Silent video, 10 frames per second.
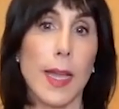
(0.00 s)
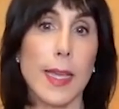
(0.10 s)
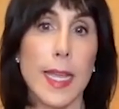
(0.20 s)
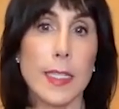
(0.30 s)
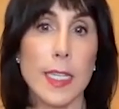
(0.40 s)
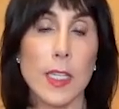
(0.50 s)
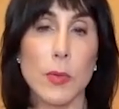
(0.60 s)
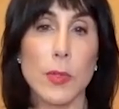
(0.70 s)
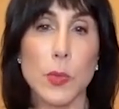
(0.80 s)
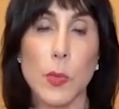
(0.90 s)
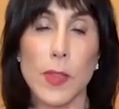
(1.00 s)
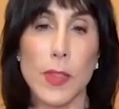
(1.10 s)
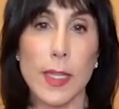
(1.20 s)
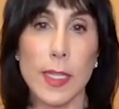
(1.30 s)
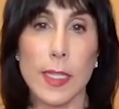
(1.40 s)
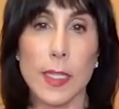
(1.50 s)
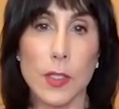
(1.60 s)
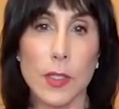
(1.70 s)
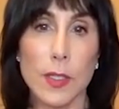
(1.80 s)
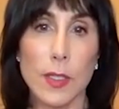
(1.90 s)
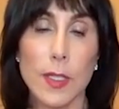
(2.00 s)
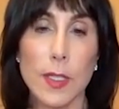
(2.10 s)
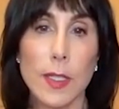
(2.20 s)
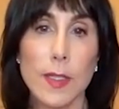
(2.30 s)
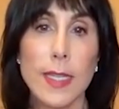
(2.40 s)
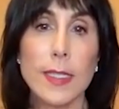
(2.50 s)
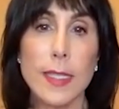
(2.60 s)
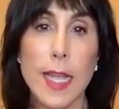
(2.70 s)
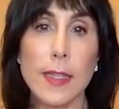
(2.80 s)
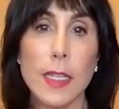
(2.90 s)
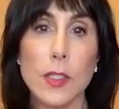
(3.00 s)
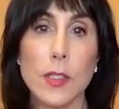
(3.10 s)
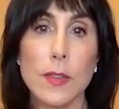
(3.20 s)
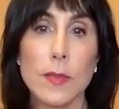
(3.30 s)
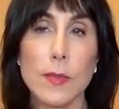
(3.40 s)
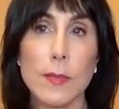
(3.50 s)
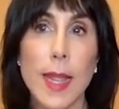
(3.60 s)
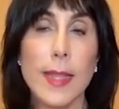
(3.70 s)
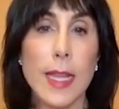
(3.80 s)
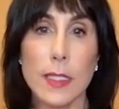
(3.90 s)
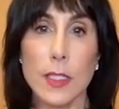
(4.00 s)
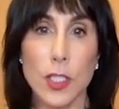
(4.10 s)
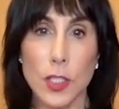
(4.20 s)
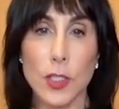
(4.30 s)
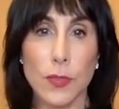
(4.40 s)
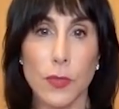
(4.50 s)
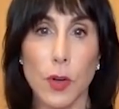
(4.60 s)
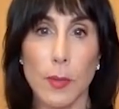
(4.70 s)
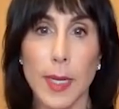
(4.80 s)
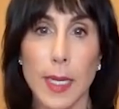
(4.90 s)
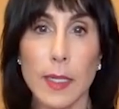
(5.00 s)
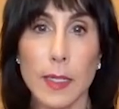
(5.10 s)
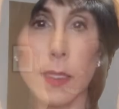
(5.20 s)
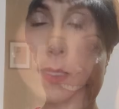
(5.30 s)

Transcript: I can't say there was one thing that they said that made that decision for me,